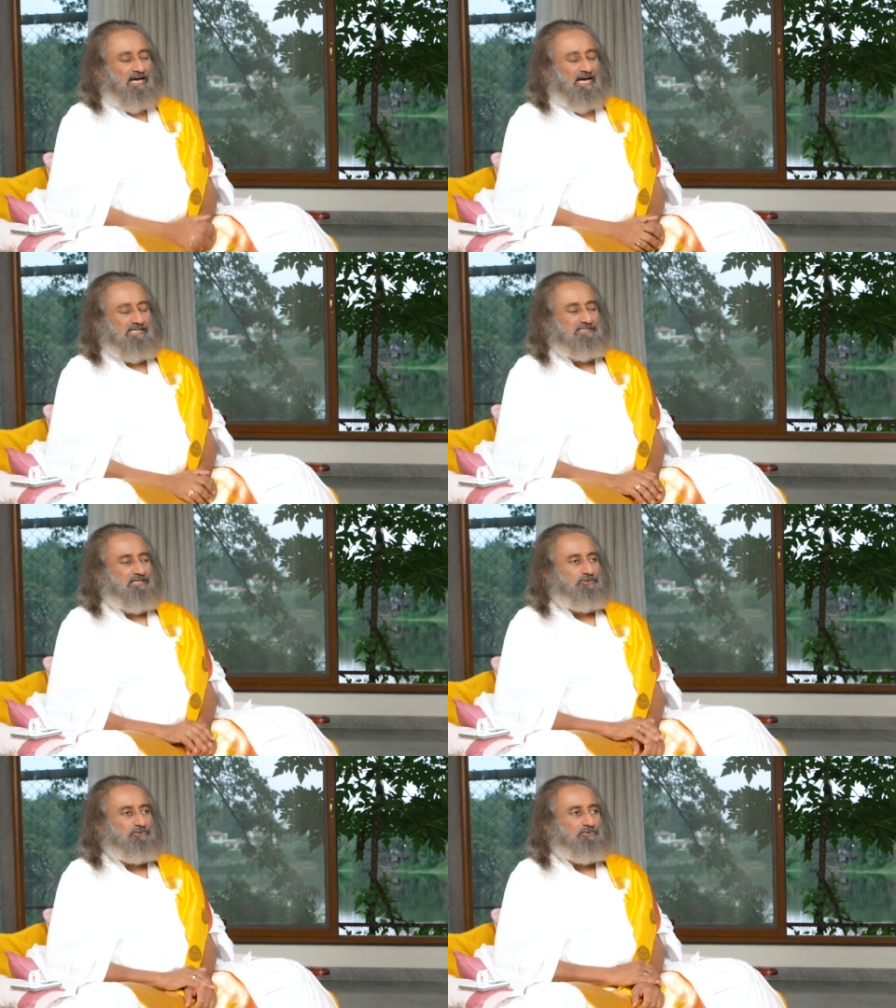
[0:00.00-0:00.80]
I tell
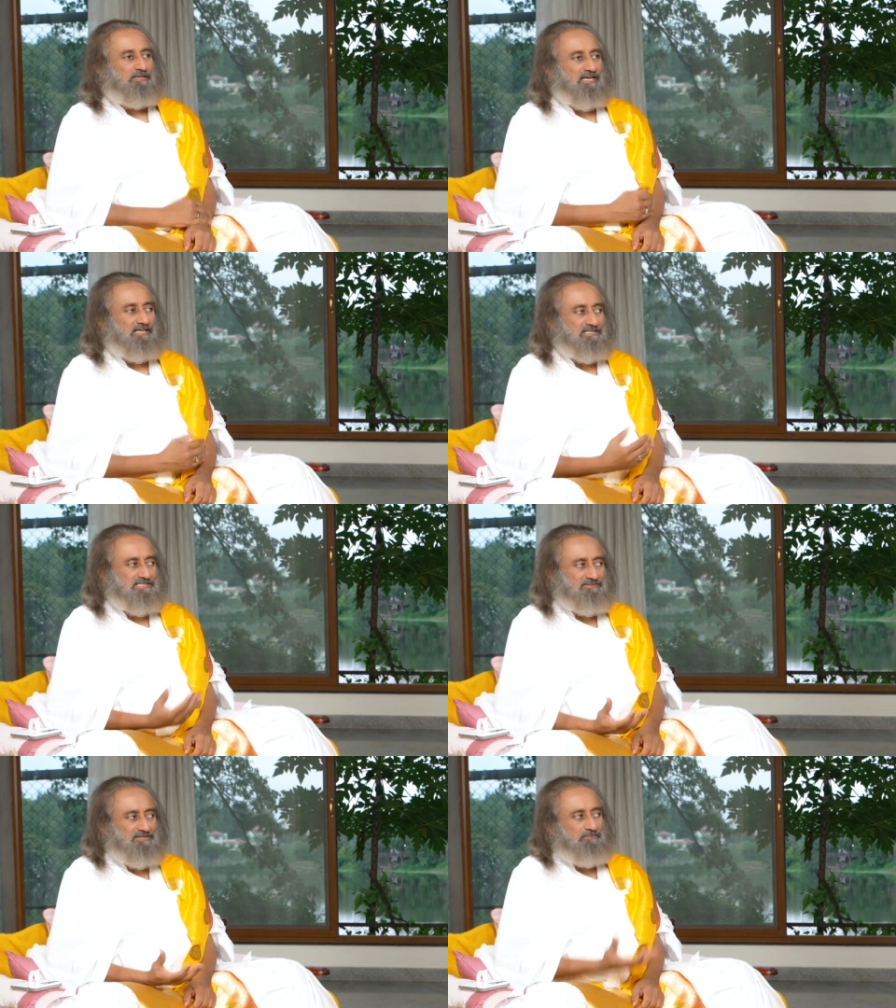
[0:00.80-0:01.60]
you, your
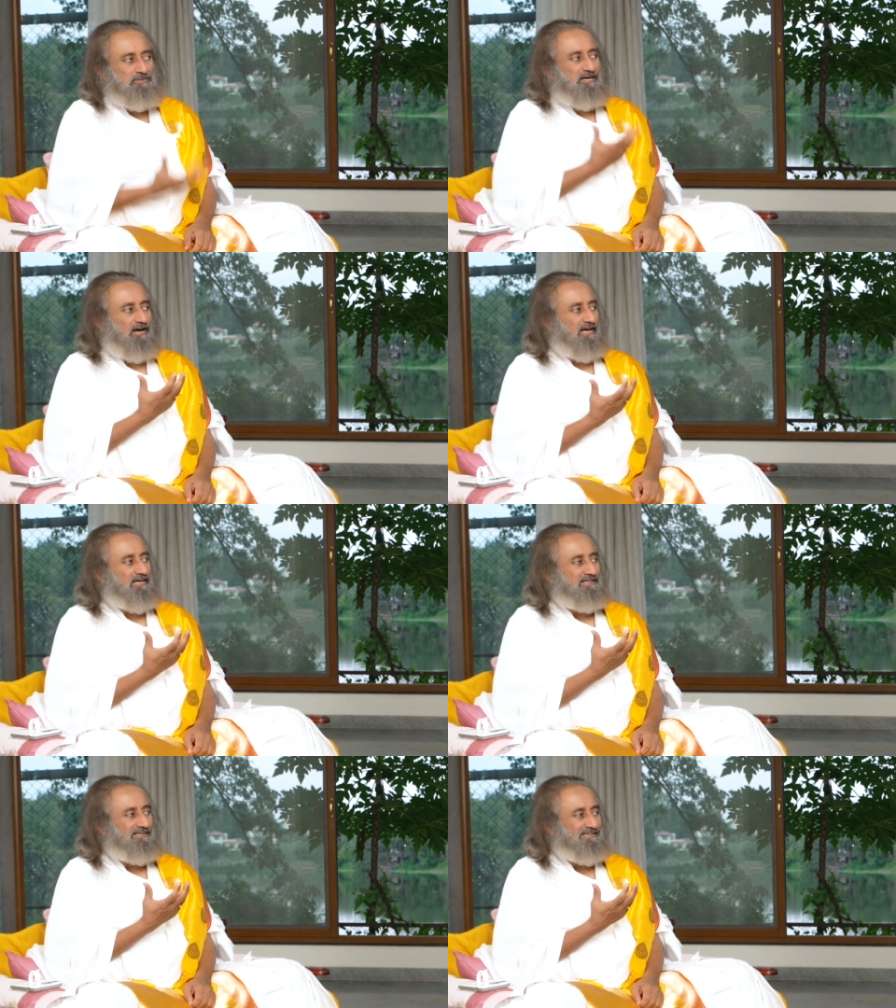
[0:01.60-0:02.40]
energy will be
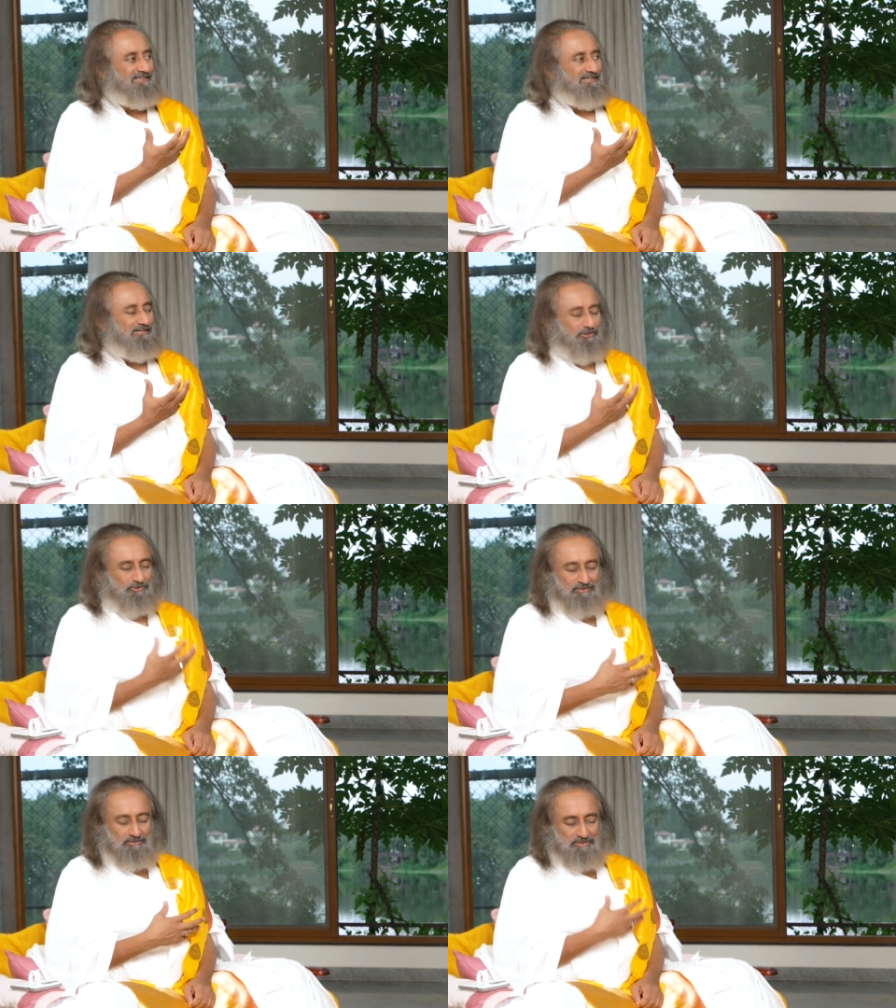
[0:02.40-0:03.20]
high,
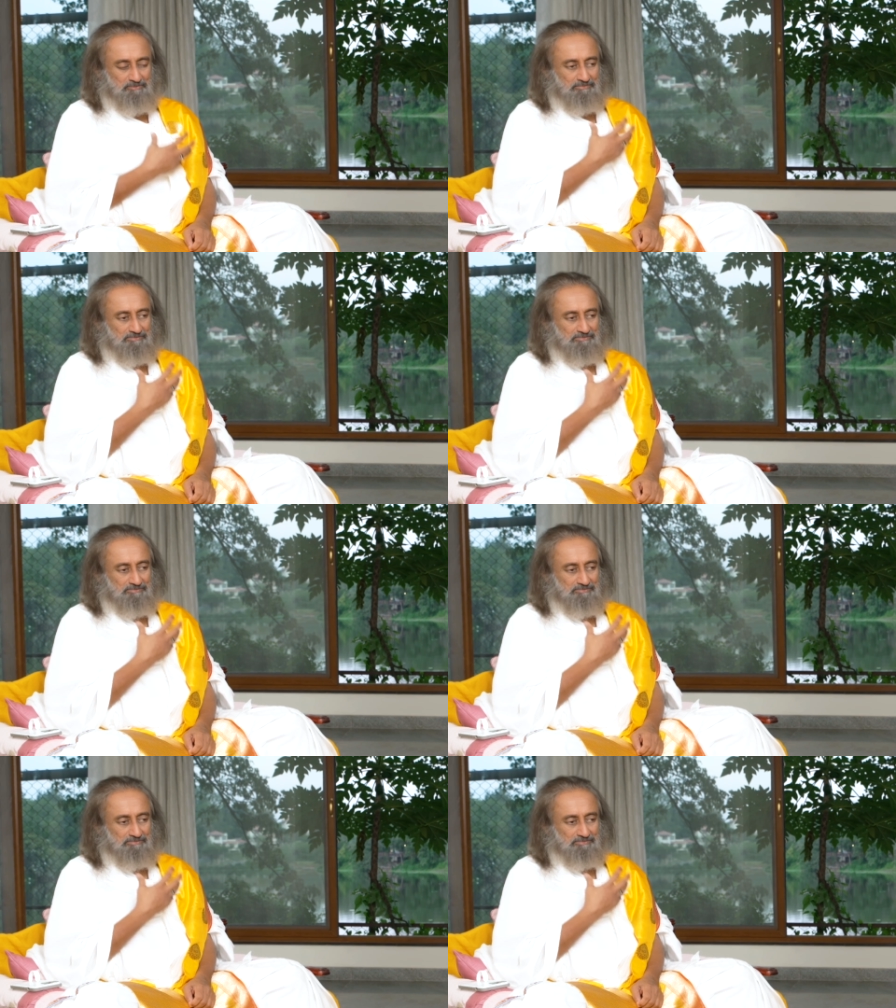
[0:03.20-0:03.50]
you will be